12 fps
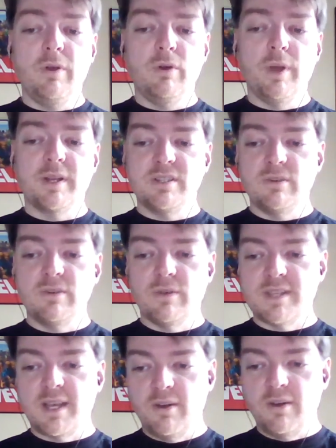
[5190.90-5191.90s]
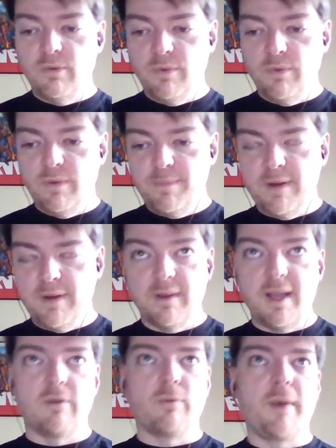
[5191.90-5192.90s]
quick too, because I know we've been
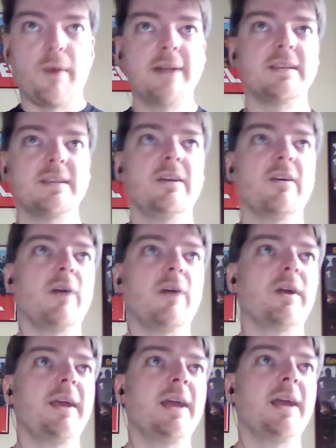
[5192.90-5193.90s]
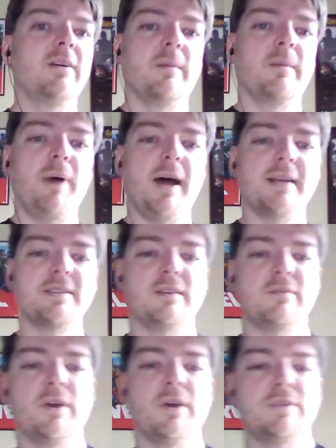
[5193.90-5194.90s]
kind of ranting here. I want to end on a
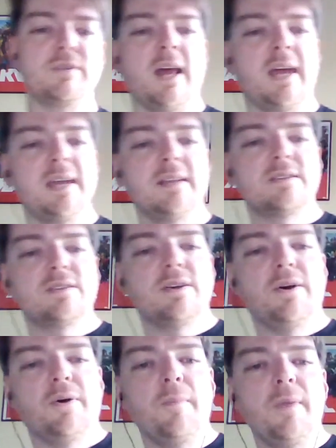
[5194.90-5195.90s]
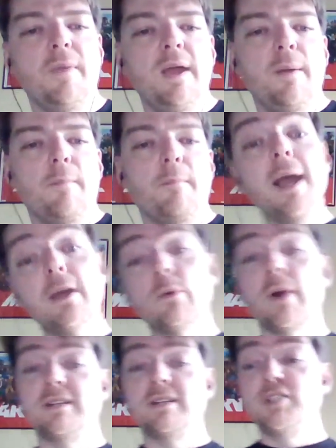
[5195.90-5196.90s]
positive note tonight. So Mike
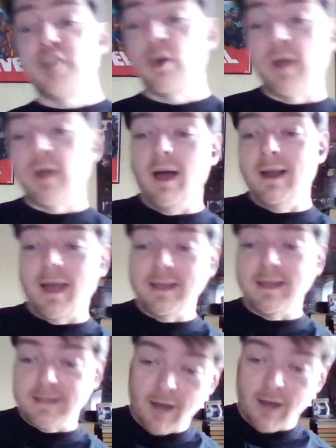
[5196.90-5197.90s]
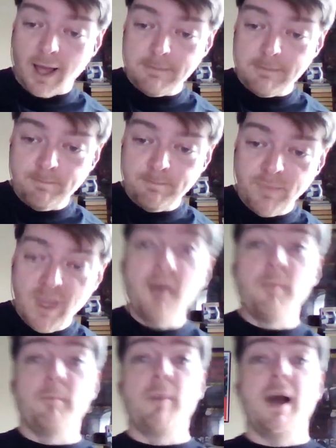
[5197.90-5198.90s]
went to JoeCon. I did not.
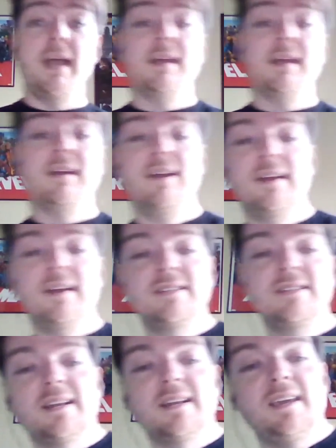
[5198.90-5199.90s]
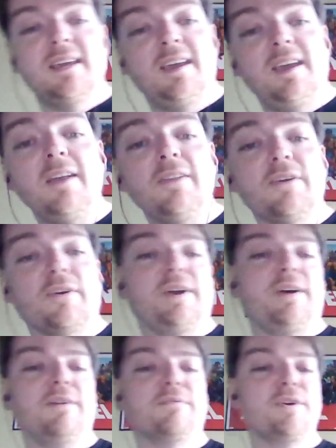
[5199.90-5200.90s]
Mike did killer
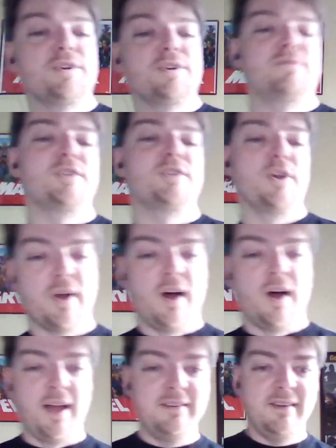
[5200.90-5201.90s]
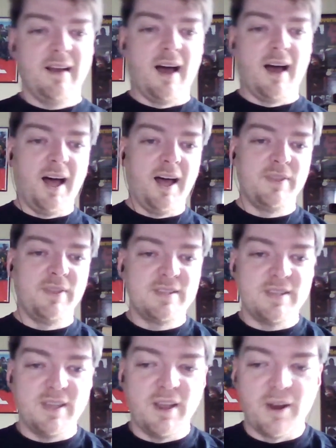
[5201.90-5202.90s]
coverage of JoeCon
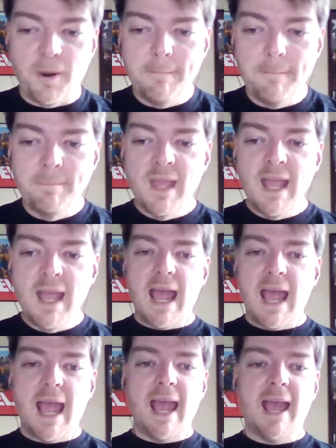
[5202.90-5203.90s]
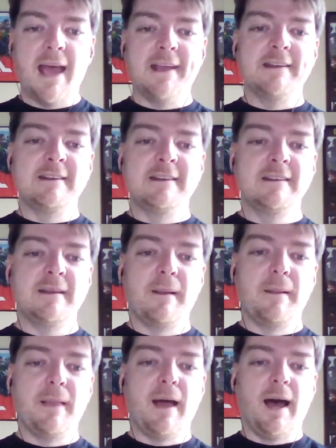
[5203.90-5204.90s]
this year. And
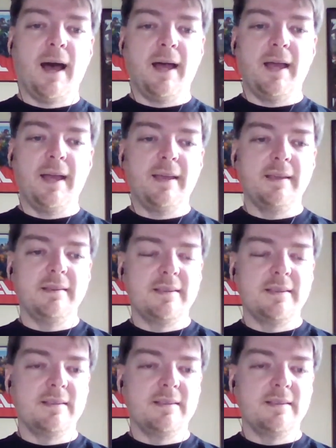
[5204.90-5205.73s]
I